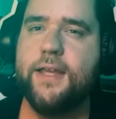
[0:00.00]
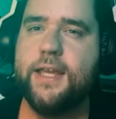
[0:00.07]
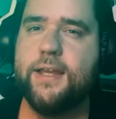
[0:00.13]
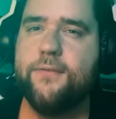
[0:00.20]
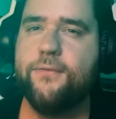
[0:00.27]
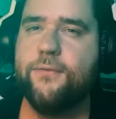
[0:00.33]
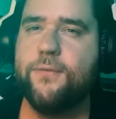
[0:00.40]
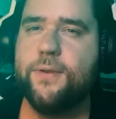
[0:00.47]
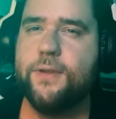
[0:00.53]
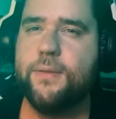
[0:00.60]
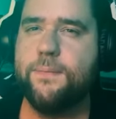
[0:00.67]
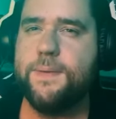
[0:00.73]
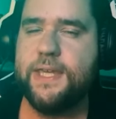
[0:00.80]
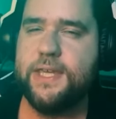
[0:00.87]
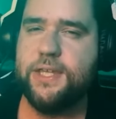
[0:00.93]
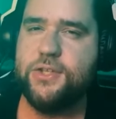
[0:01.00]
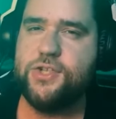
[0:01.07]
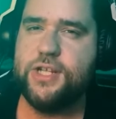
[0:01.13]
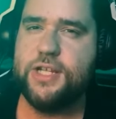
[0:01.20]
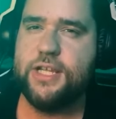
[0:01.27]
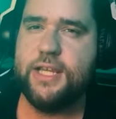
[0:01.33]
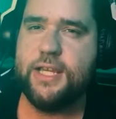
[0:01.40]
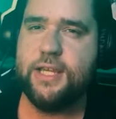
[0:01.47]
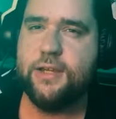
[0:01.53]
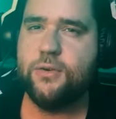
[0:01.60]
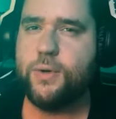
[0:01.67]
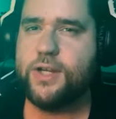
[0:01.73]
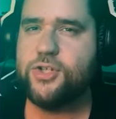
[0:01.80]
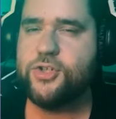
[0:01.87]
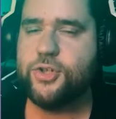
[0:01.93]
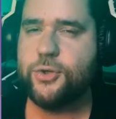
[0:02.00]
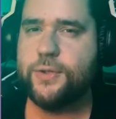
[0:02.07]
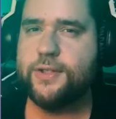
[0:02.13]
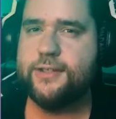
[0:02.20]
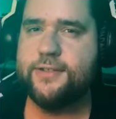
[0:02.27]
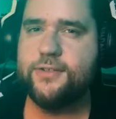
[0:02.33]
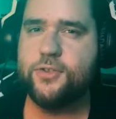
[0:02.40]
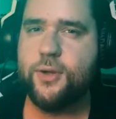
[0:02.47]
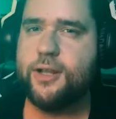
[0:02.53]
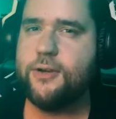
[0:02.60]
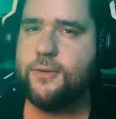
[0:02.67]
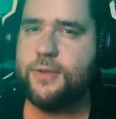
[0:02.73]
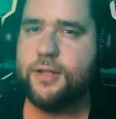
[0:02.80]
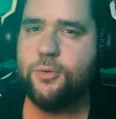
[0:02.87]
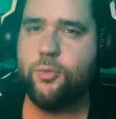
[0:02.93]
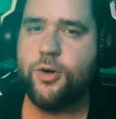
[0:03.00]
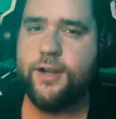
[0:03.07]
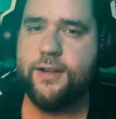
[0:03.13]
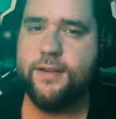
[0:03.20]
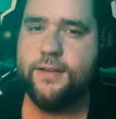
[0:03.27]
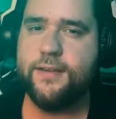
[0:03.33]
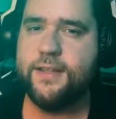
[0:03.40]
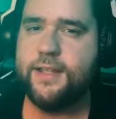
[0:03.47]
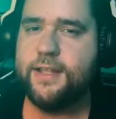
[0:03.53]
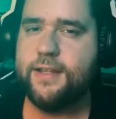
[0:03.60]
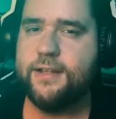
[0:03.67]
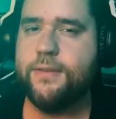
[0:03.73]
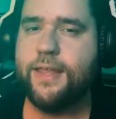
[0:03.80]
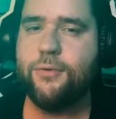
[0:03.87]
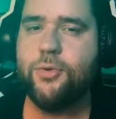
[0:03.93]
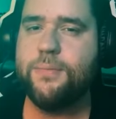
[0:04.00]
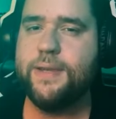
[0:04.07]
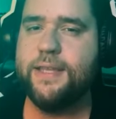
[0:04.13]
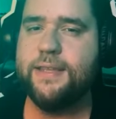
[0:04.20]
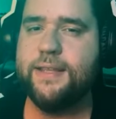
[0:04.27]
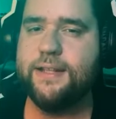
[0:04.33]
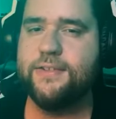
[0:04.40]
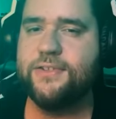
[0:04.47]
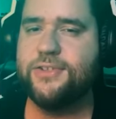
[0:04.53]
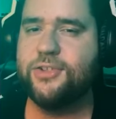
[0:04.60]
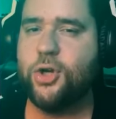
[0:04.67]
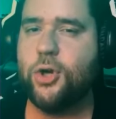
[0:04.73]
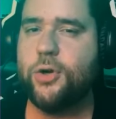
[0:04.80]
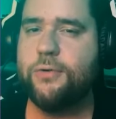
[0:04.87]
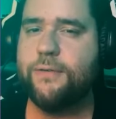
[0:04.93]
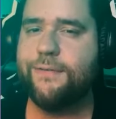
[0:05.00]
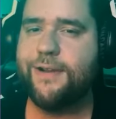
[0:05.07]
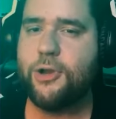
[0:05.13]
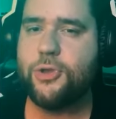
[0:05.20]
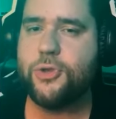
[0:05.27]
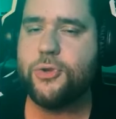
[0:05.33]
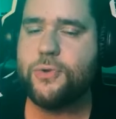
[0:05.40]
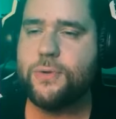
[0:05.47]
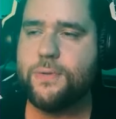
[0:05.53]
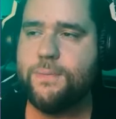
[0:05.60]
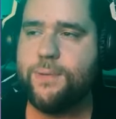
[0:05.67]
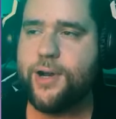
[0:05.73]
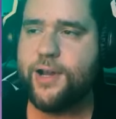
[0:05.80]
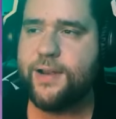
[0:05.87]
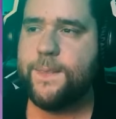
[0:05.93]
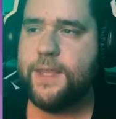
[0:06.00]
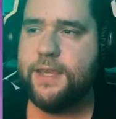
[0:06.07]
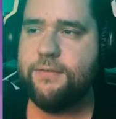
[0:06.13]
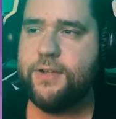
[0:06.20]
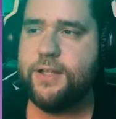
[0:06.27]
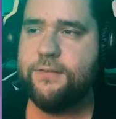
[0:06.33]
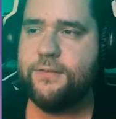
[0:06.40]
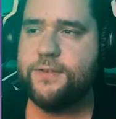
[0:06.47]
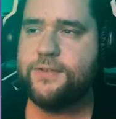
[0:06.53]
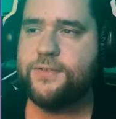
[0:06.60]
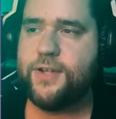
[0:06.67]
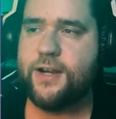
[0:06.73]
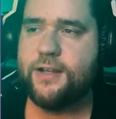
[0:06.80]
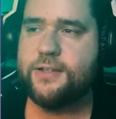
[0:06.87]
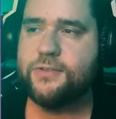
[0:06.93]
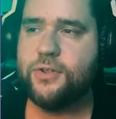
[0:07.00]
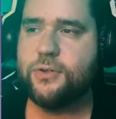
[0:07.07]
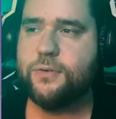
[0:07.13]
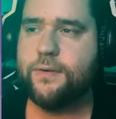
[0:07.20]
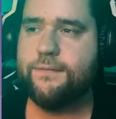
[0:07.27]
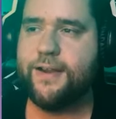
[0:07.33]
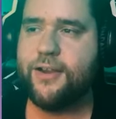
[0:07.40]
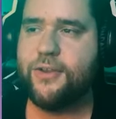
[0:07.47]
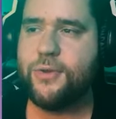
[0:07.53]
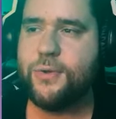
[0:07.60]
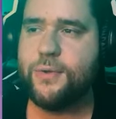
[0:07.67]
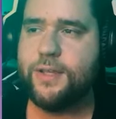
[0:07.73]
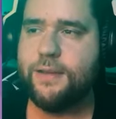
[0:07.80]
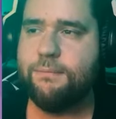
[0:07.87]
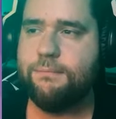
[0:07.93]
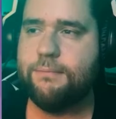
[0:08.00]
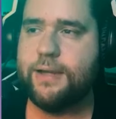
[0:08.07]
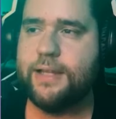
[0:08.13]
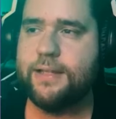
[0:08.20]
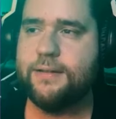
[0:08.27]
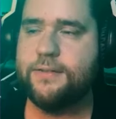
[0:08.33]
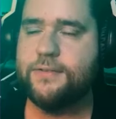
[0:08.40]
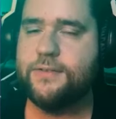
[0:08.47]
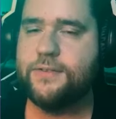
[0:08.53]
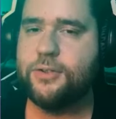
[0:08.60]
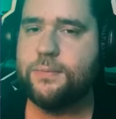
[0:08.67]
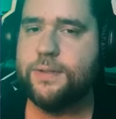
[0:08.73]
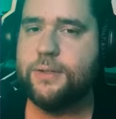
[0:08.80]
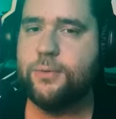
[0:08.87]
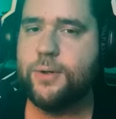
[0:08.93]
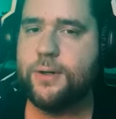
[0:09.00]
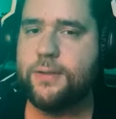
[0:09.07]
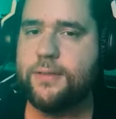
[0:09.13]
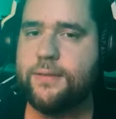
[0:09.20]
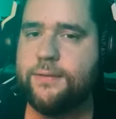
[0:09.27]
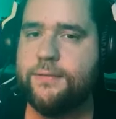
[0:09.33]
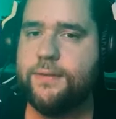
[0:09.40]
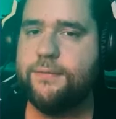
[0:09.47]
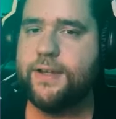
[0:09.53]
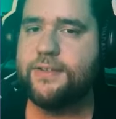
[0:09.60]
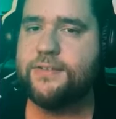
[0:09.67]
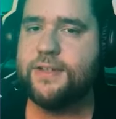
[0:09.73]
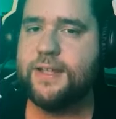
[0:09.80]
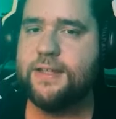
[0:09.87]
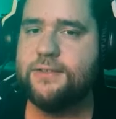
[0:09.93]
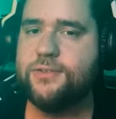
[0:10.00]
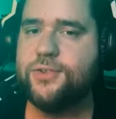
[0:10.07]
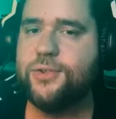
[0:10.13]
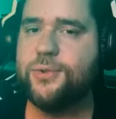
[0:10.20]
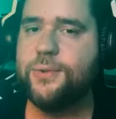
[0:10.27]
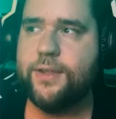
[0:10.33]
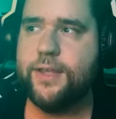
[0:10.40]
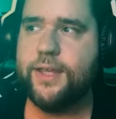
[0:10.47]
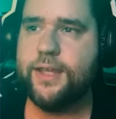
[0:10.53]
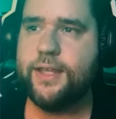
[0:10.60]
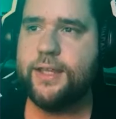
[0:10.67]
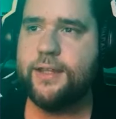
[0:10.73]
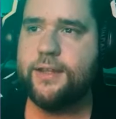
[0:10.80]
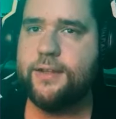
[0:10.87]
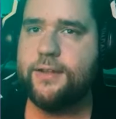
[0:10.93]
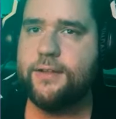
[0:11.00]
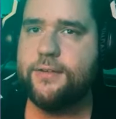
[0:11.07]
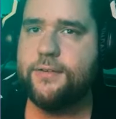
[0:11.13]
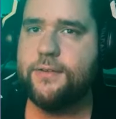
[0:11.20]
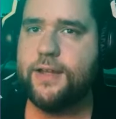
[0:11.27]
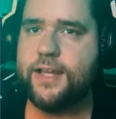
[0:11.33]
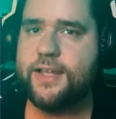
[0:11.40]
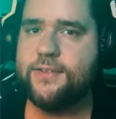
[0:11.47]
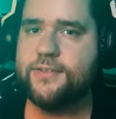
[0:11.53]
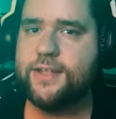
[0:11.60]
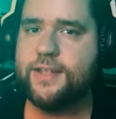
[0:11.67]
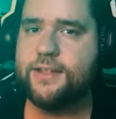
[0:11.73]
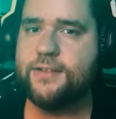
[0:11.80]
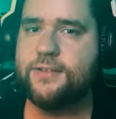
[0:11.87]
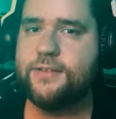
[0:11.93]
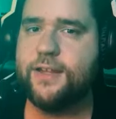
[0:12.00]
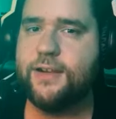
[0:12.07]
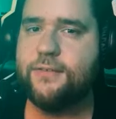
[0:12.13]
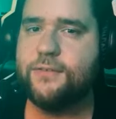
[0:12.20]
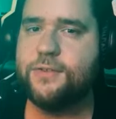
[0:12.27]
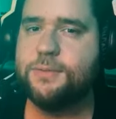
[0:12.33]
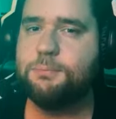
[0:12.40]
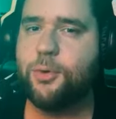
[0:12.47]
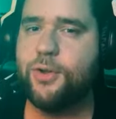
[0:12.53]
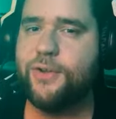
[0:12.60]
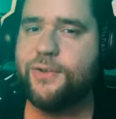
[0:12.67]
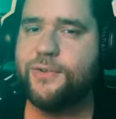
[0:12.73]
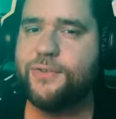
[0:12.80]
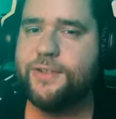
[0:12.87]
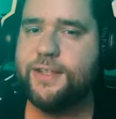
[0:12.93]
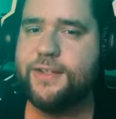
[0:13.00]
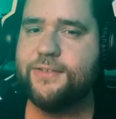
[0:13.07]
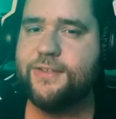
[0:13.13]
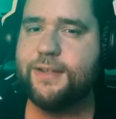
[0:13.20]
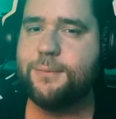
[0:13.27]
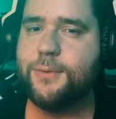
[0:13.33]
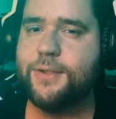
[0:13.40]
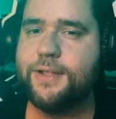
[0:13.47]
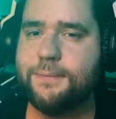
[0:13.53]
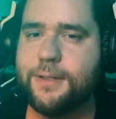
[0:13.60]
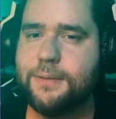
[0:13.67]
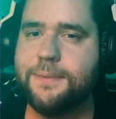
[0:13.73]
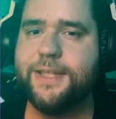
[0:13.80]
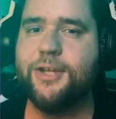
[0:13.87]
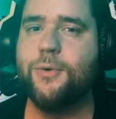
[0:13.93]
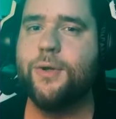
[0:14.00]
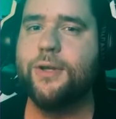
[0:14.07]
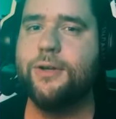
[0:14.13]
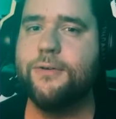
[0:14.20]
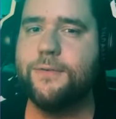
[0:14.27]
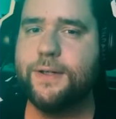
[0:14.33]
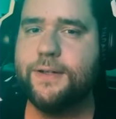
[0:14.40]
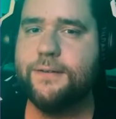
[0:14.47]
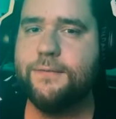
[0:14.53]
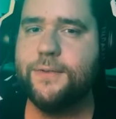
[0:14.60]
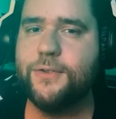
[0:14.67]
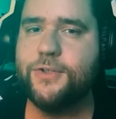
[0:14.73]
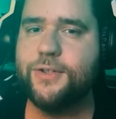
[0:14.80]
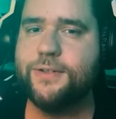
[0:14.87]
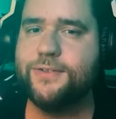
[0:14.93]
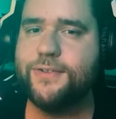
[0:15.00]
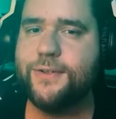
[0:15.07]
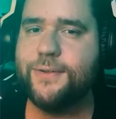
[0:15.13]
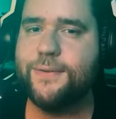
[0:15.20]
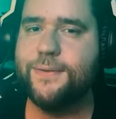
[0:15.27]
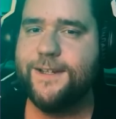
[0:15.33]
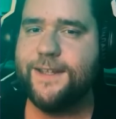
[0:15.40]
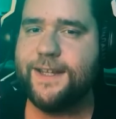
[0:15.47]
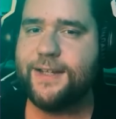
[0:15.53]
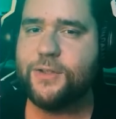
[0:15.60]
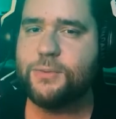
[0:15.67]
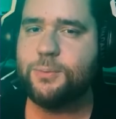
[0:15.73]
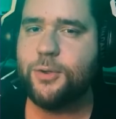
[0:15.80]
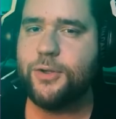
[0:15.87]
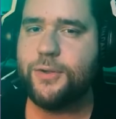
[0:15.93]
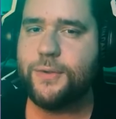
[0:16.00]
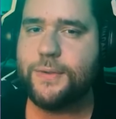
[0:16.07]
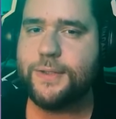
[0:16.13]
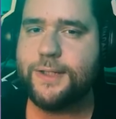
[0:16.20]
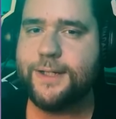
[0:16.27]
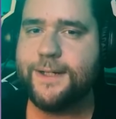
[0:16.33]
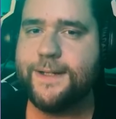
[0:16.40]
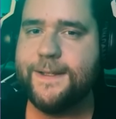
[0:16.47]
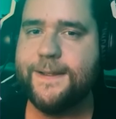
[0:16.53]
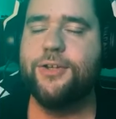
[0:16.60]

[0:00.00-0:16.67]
If the PEG ratio is greater than 1, then that would mean that it's overvalued. But even if the stock is overvalued, it might still be worth investing into. And I guess that kind of spoils the example that I'm going to be going over in the future. So yeah, spoiler alert.